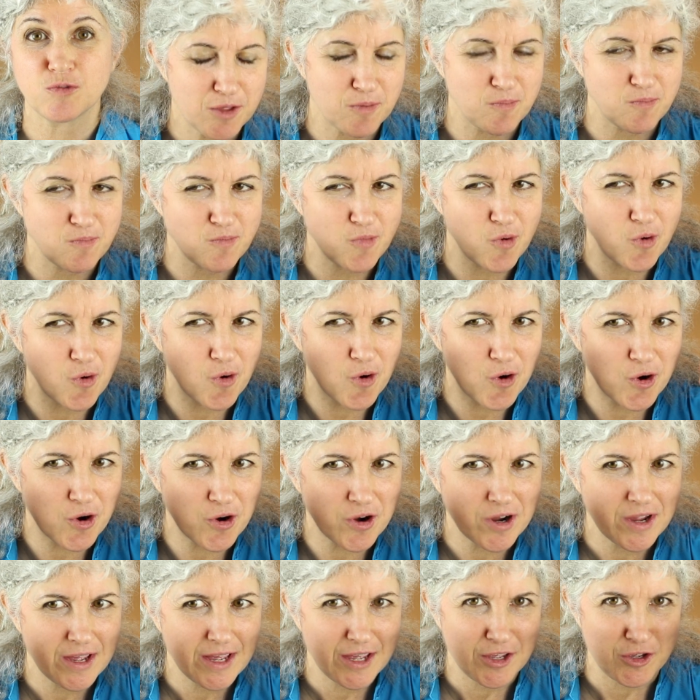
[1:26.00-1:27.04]
the
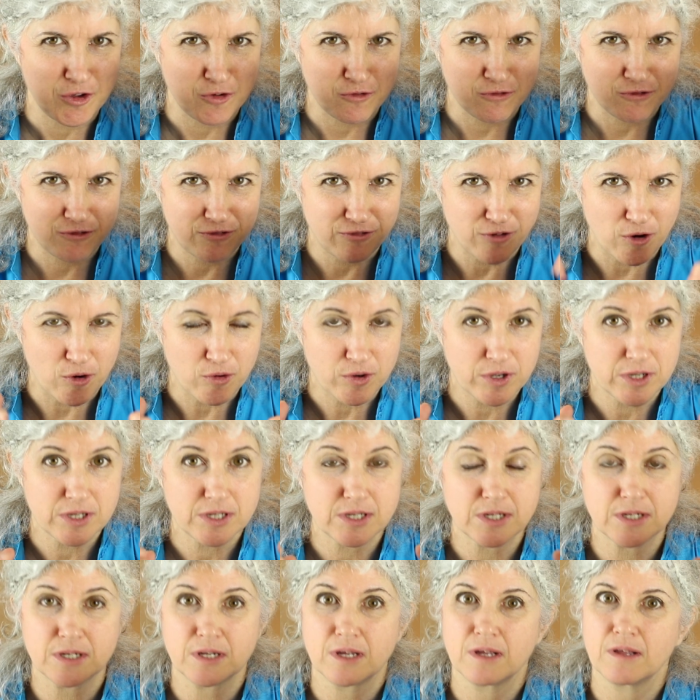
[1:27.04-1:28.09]
more you
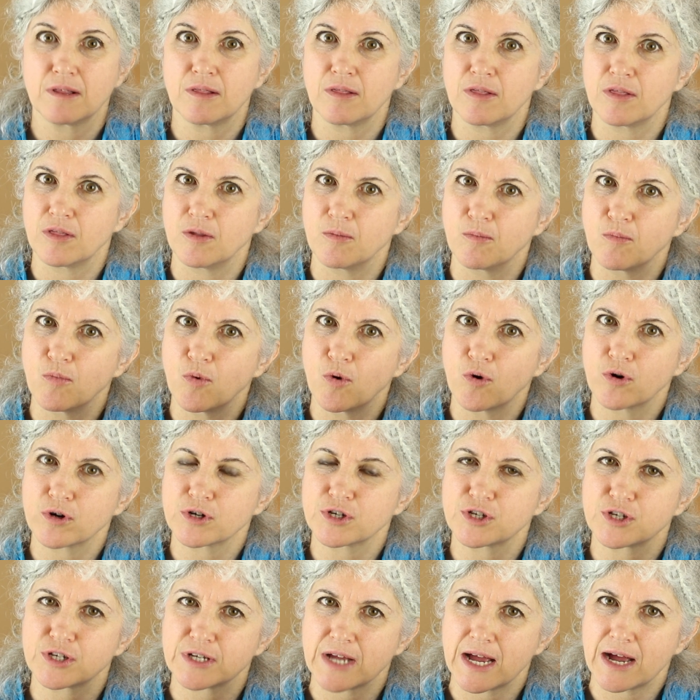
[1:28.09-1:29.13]
focused, the more
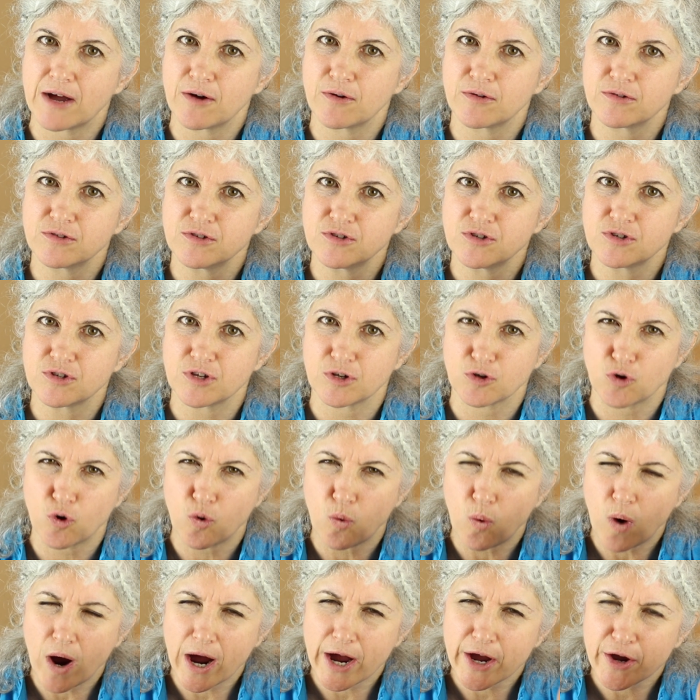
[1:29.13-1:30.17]
sounds and
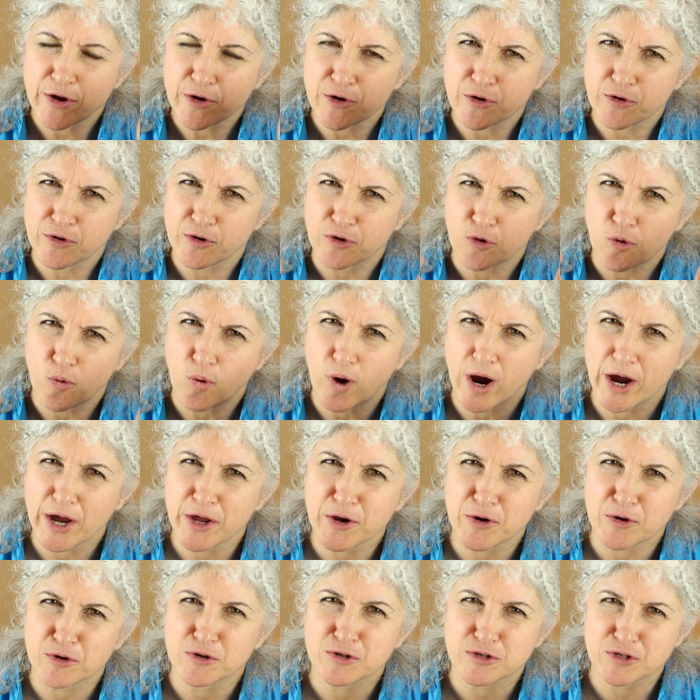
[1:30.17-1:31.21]

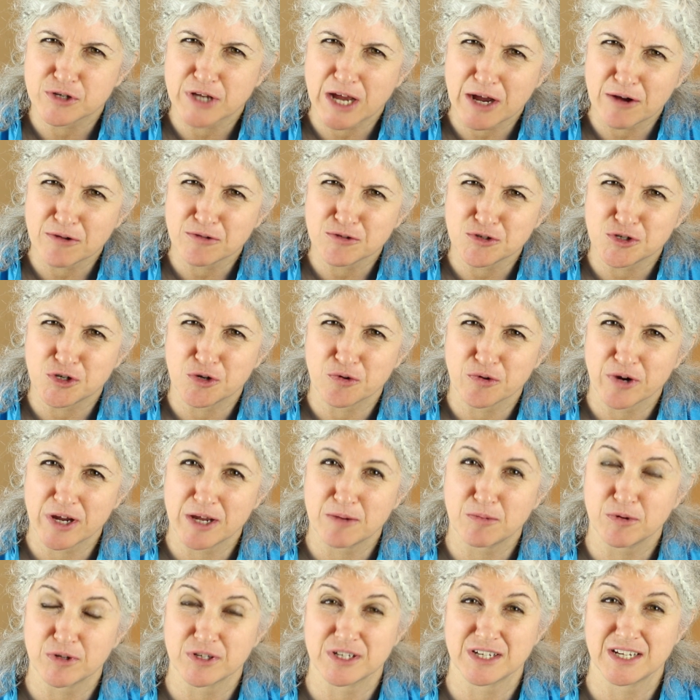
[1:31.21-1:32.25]
quieter sounds you're
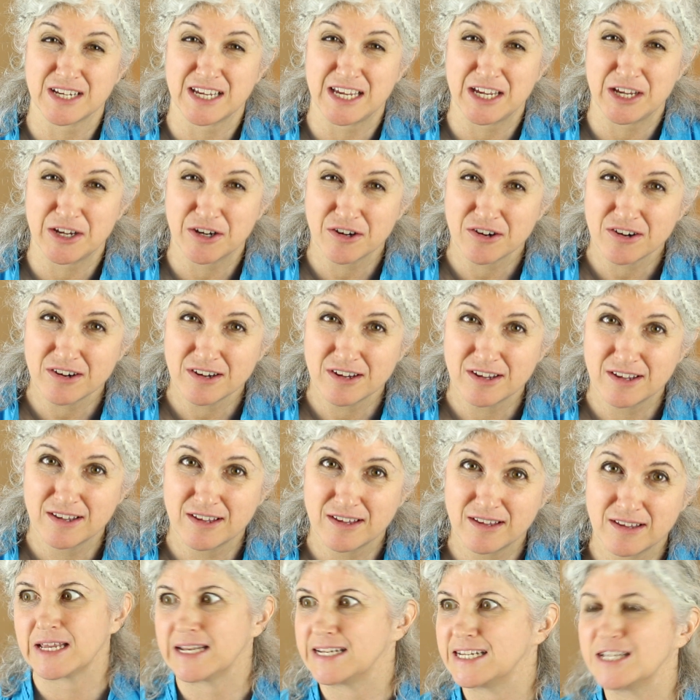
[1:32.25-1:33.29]
able to hear?
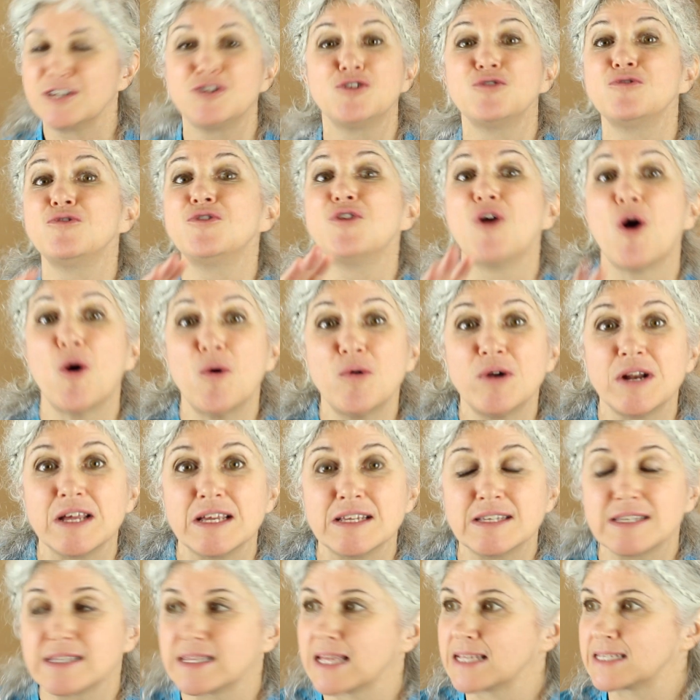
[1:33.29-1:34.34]
And did you
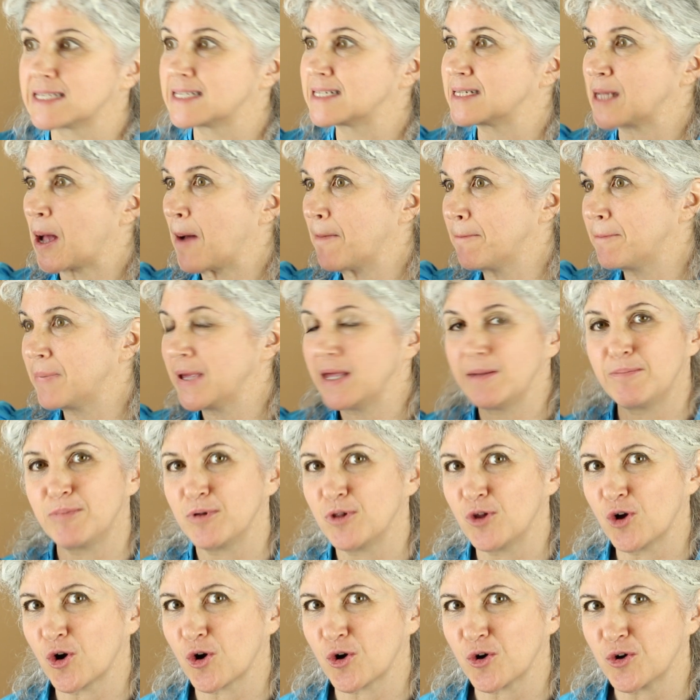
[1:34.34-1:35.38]
notice that some
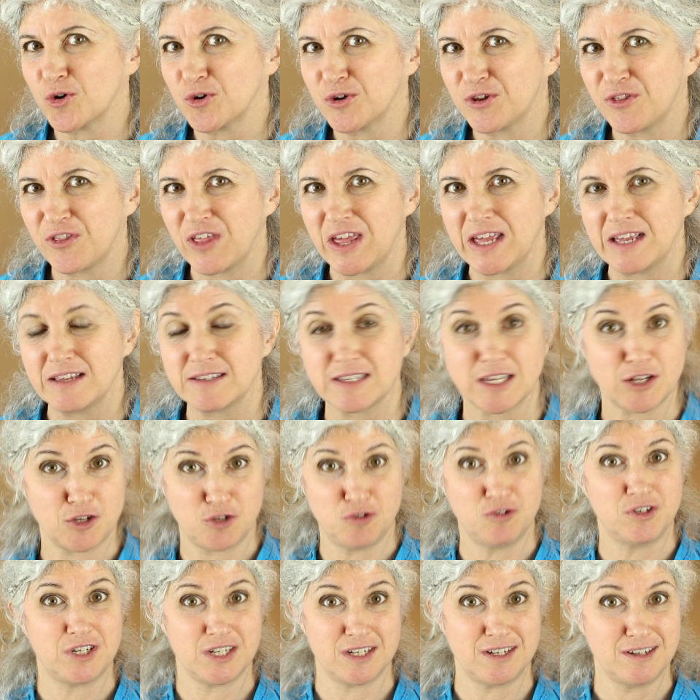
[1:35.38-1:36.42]
people heard things that
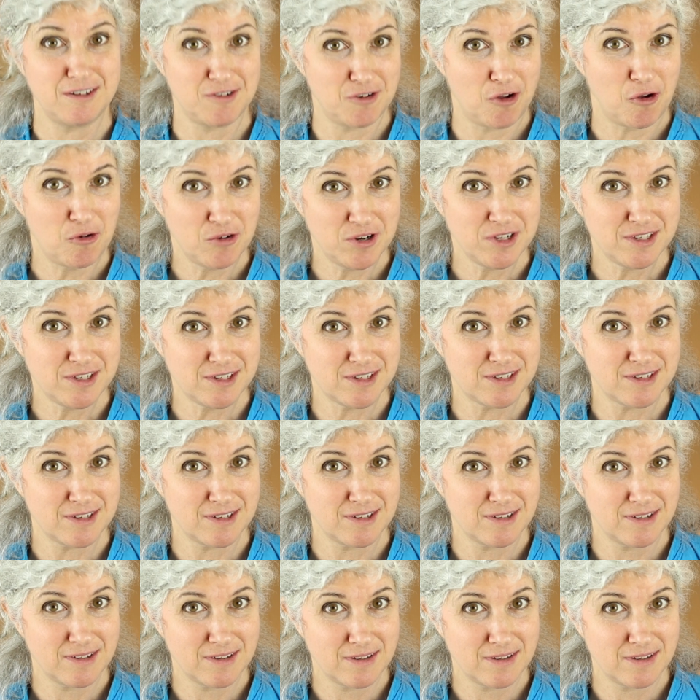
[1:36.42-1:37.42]
you didn't notice?